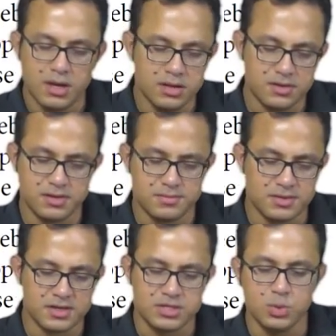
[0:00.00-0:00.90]
And
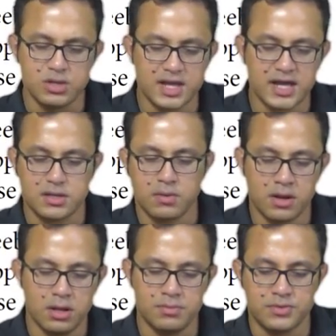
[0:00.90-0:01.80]
there's a dual
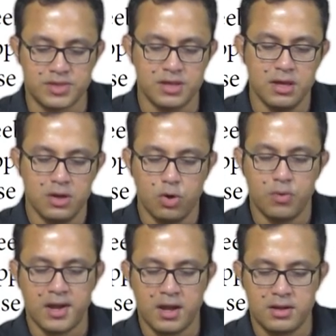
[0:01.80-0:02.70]
category almost
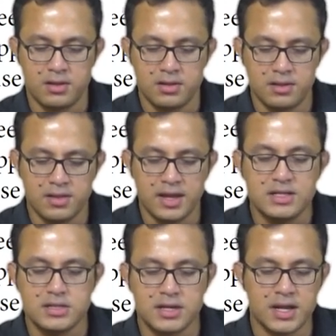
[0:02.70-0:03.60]
over here. These
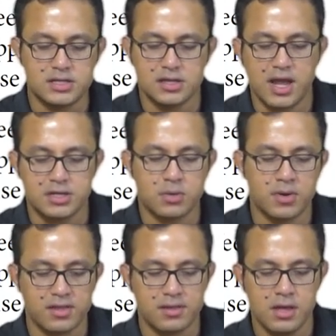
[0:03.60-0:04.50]
are interconnected
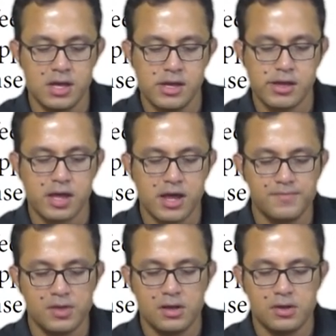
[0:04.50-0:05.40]
categories.
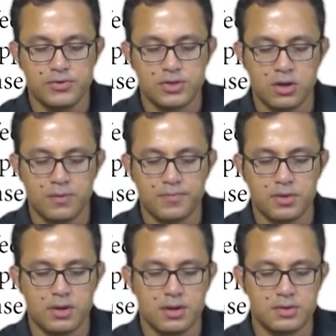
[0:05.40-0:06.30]
Okay, so
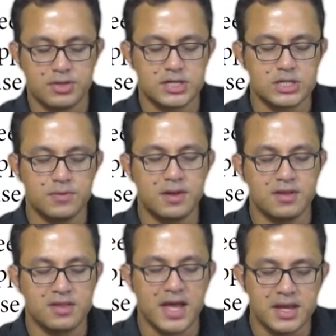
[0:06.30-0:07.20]
there's a touch of
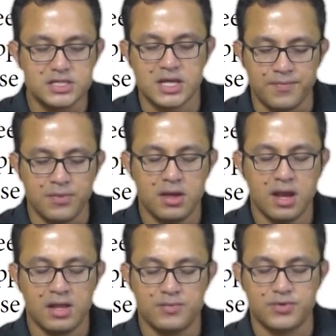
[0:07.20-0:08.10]
insanity
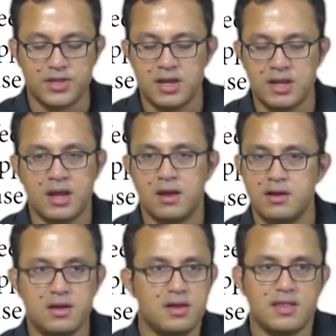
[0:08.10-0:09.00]
in the
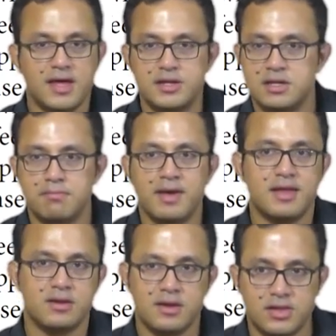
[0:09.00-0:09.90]
proceeding. Insanity,
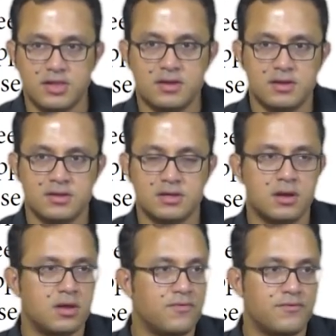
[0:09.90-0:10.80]
madness. There's a
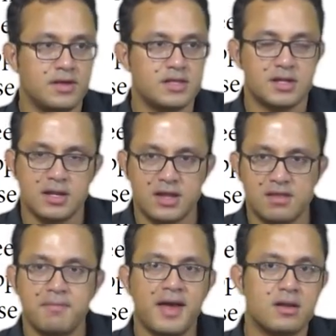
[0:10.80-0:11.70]
degree of
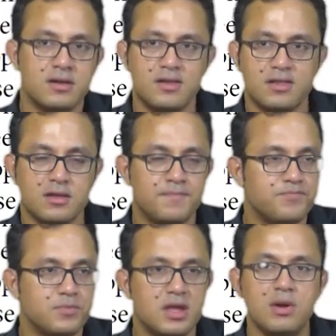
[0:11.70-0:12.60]
nothingness, madness,
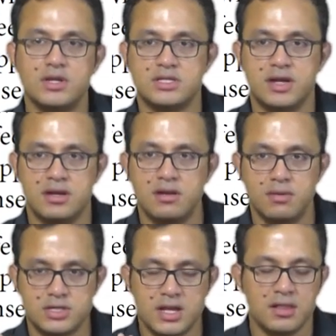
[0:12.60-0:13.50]

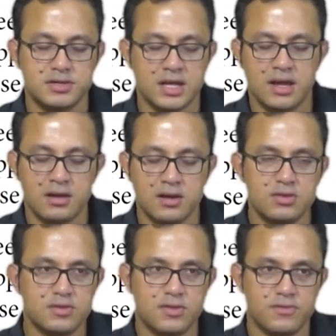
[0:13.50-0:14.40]
irrationality. And
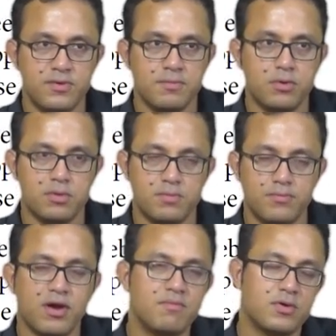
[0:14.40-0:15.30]
you know, this is a very
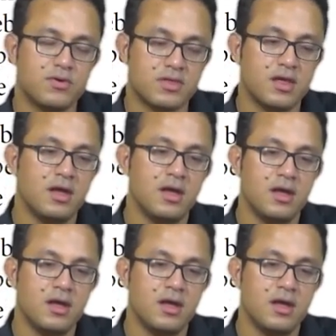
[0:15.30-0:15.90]
important point because